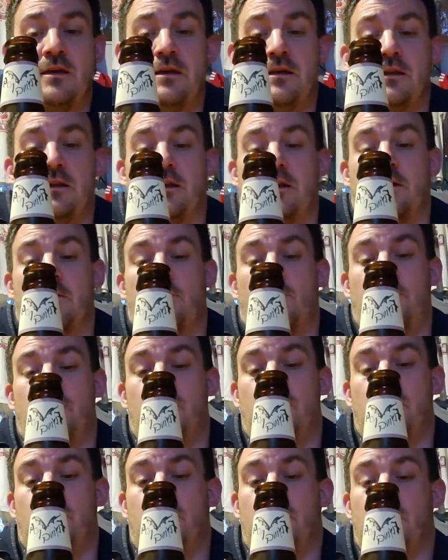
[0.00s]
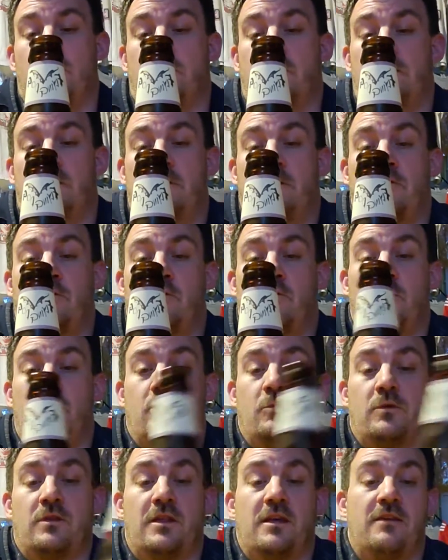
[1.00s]
Now we are going
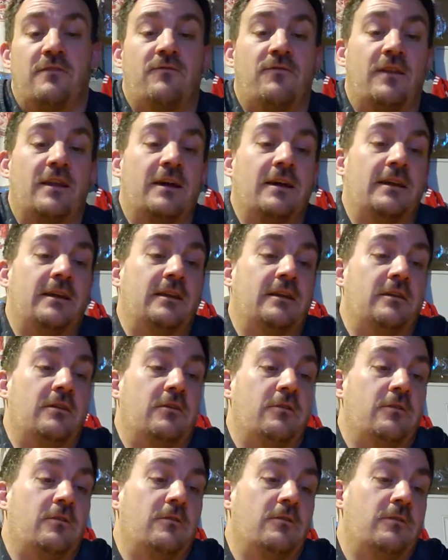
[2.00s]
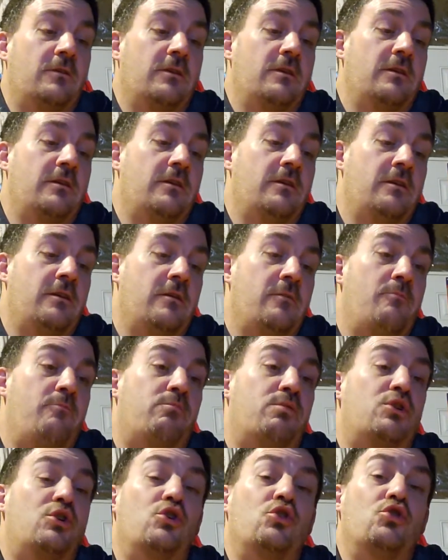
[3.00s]
with a Flying Dog
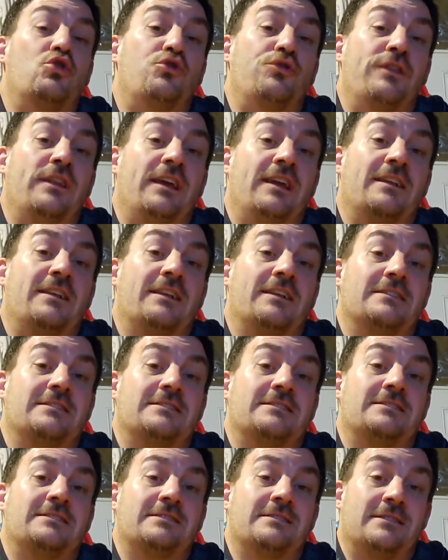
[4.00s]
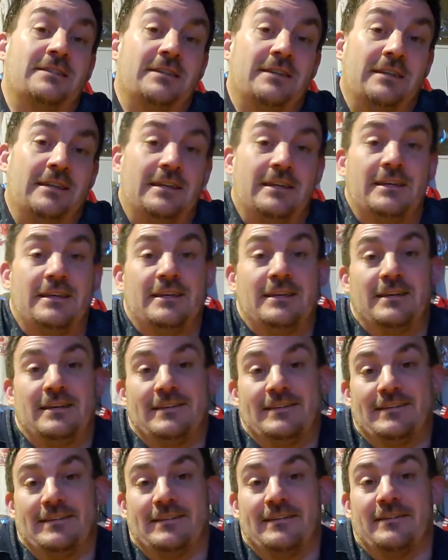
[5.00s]
Pearl Necklace.
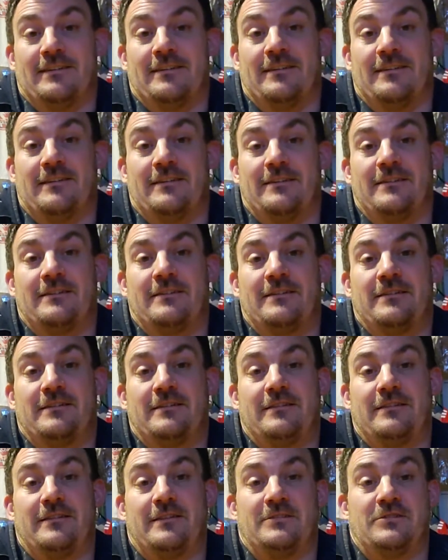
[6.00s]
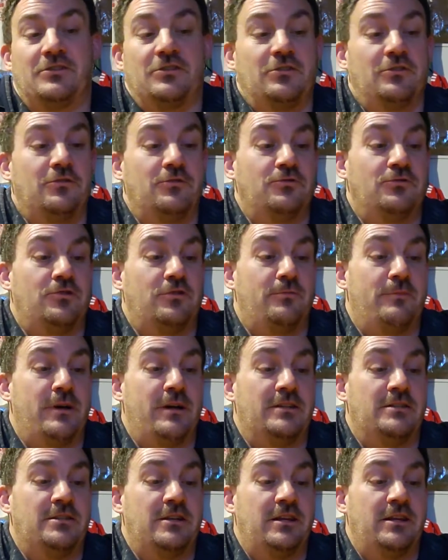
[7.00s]
Let you use your
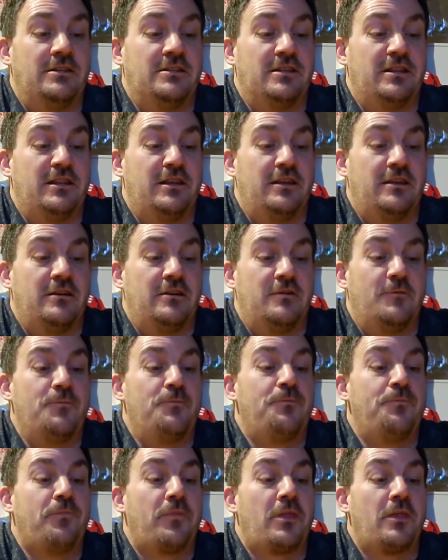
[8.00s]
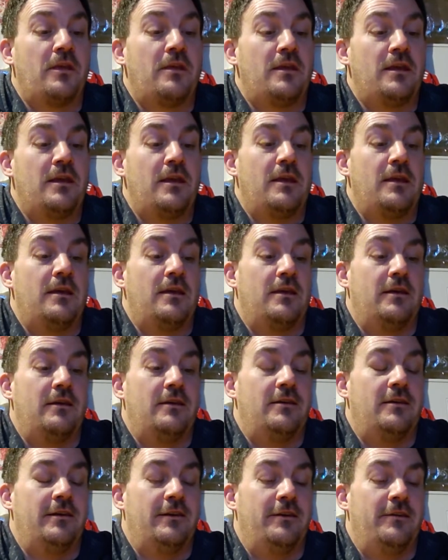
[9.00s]
imagination there.
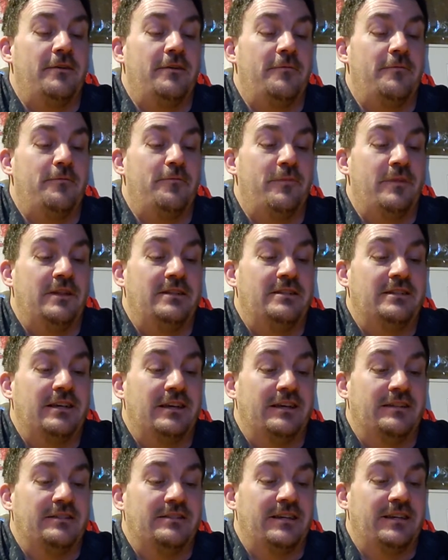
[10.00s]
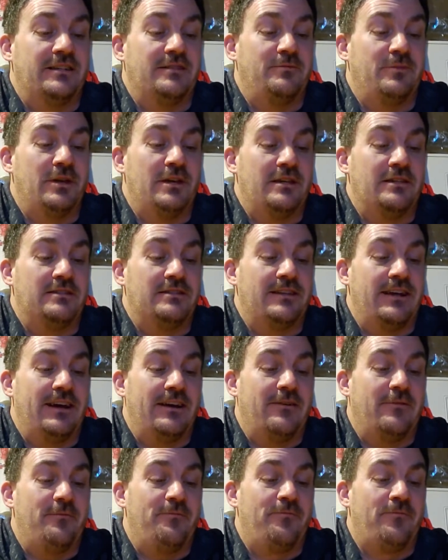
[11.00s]
It's a Chesapeake Stout.